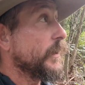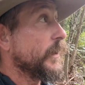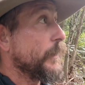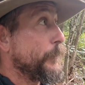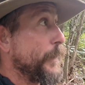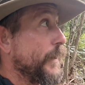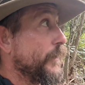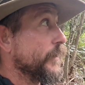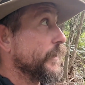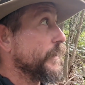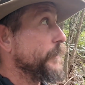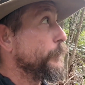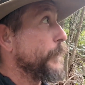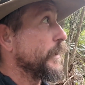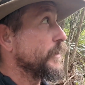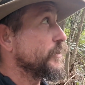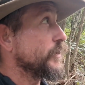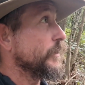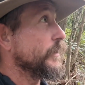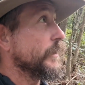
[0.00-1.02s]
apparently
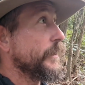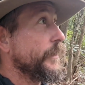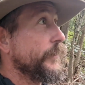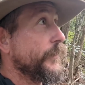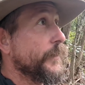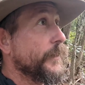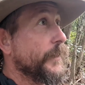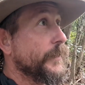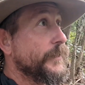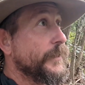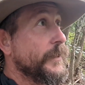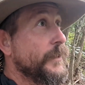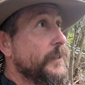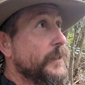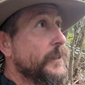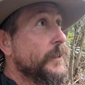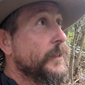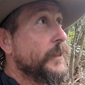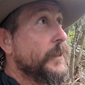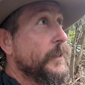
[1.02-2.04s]
much earlier than I did.
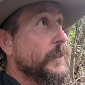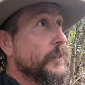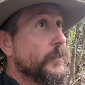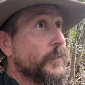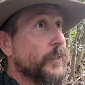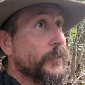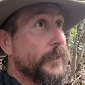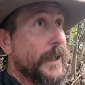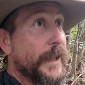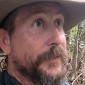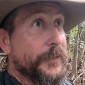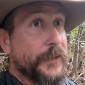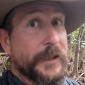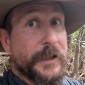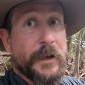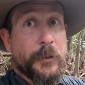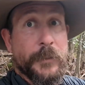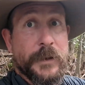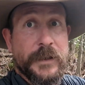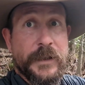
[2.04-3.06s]
So rather than
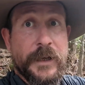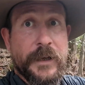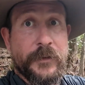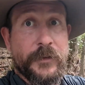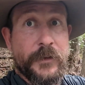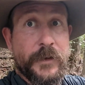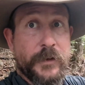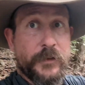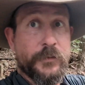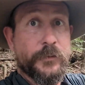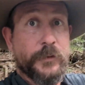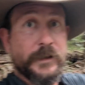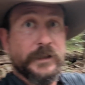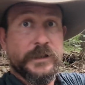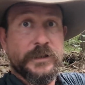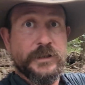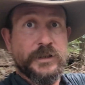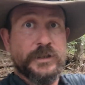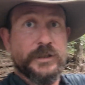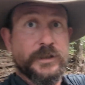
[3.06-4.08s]
coming down this
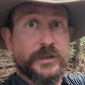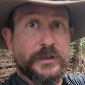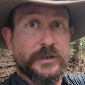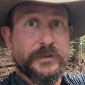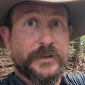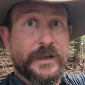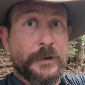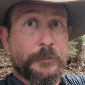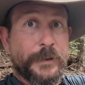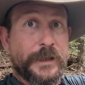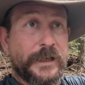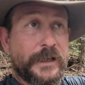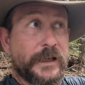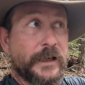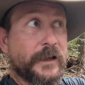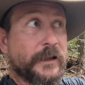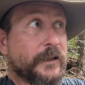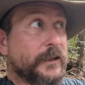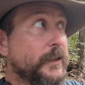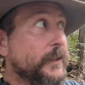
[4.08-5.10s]
ridge just up
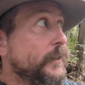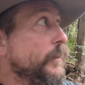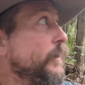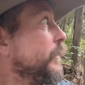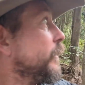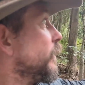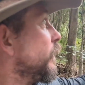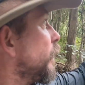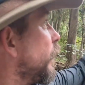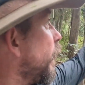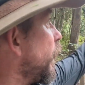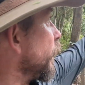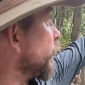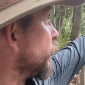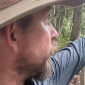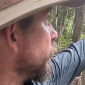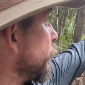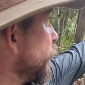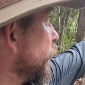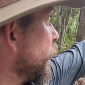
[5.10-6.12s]
here, I
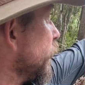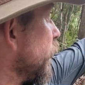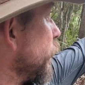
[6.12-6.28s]
should have been